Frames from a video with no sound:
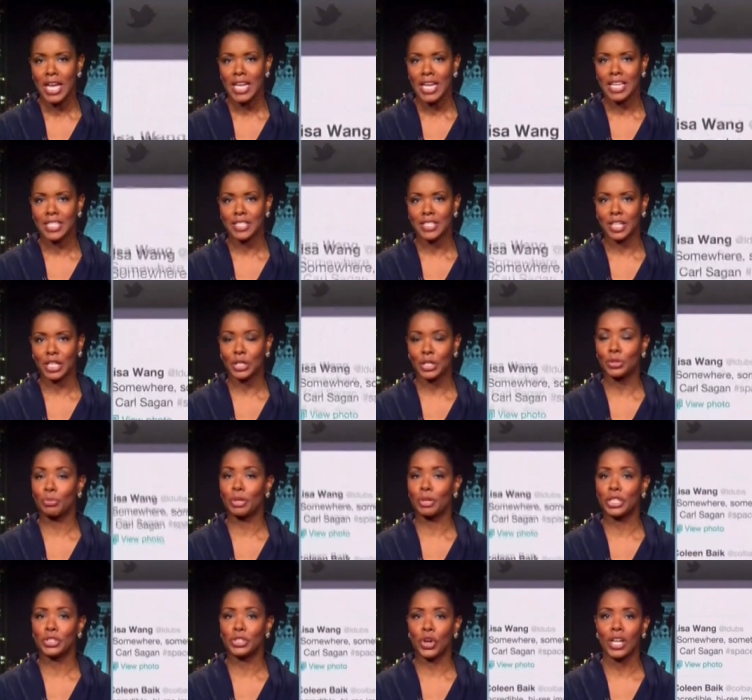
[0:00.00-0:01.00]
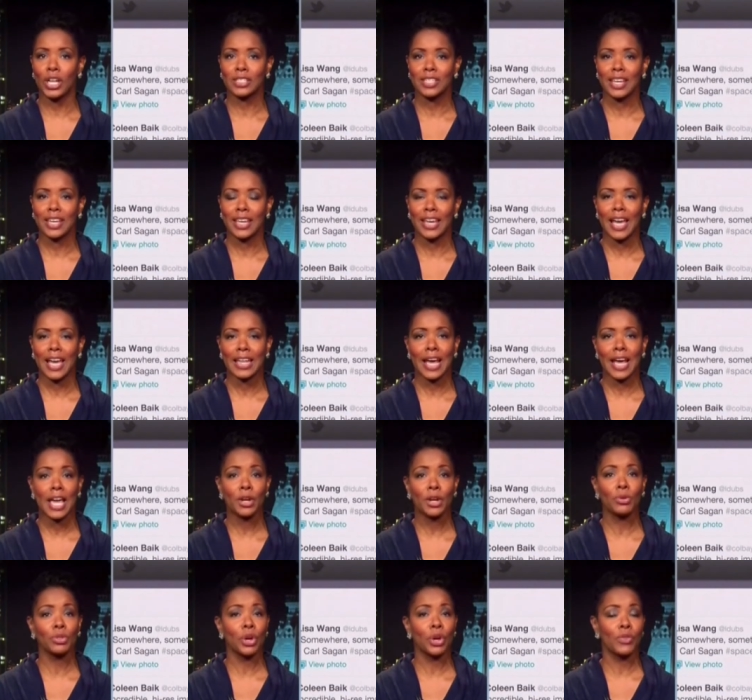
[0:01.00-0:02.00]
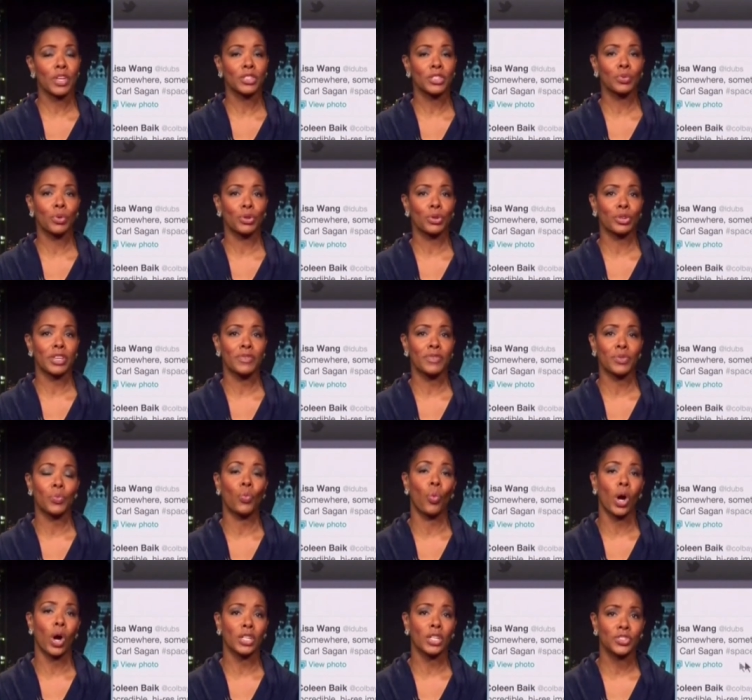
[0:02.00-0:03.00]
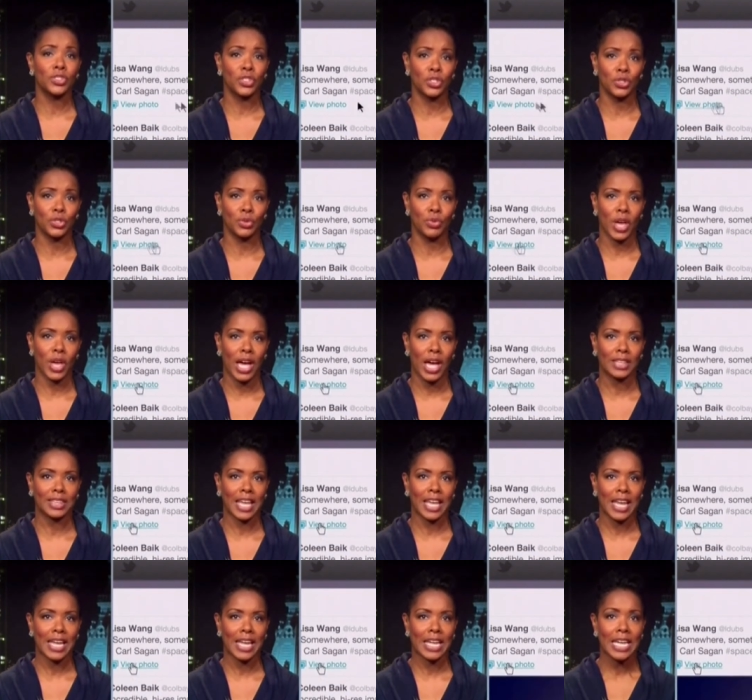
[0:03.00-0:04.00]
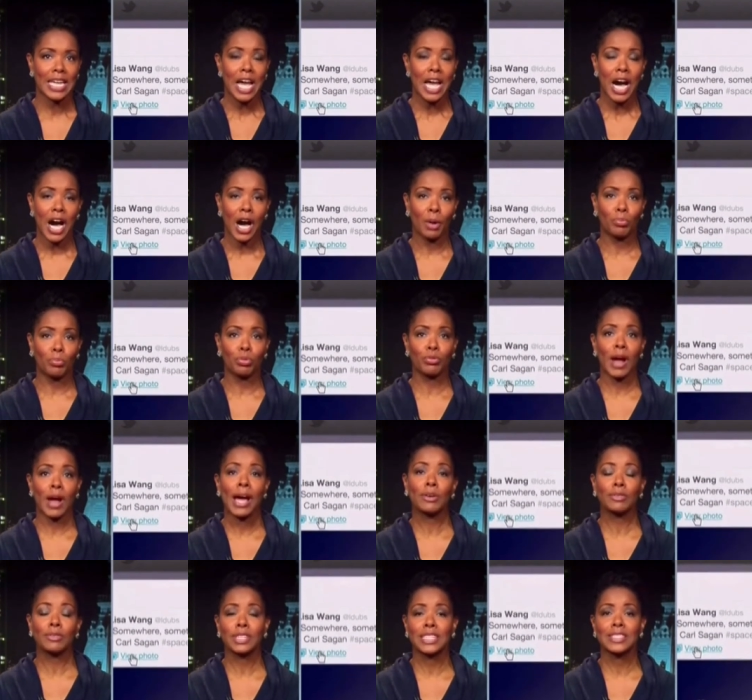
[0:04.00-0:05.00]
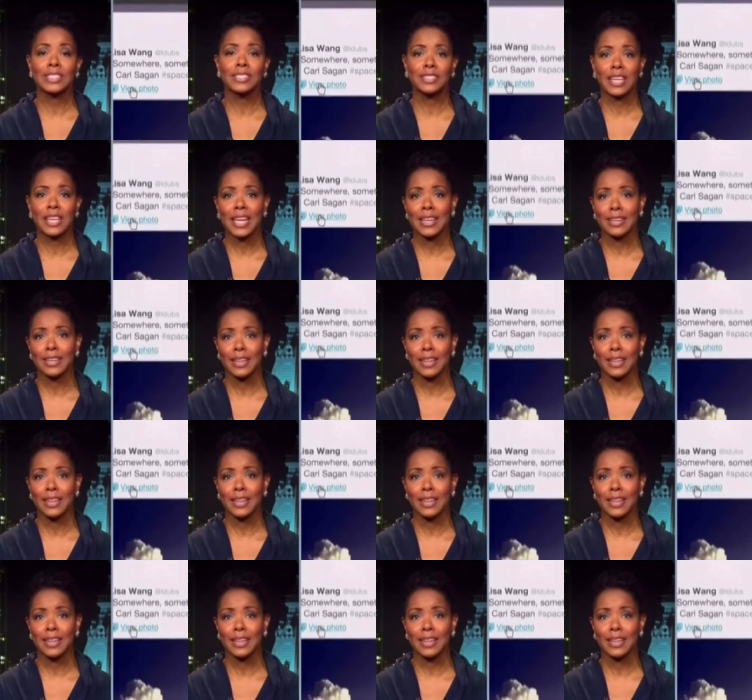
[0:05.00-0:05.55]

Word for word: is a little bit daunting. And I don't know that Twitter even wants to do that. They uh, proudly state